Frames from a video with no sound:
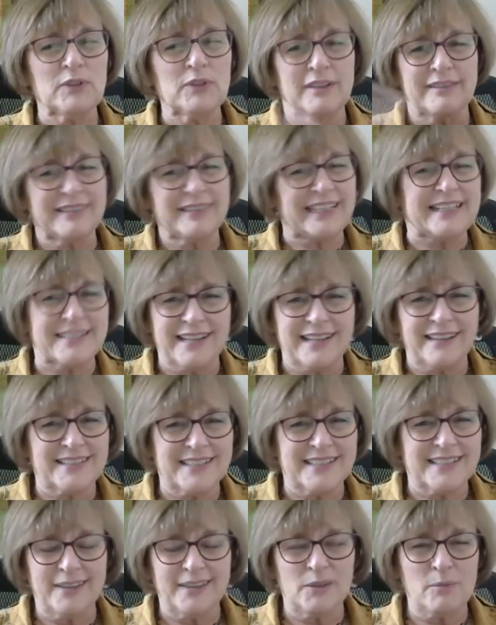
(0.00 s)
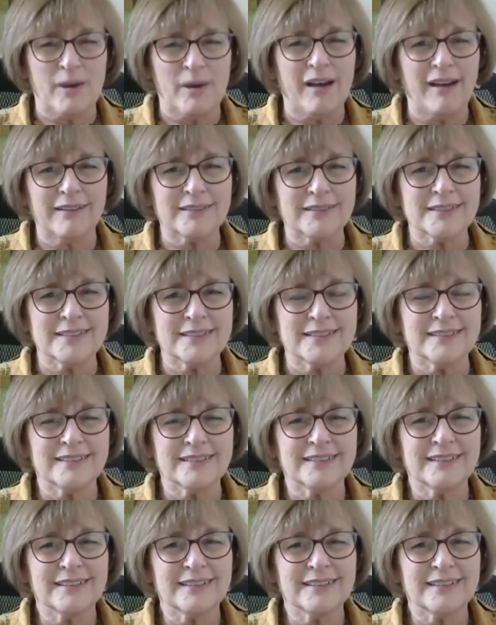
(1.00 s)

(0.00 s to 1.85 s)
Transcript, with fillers: that thinks outside the box?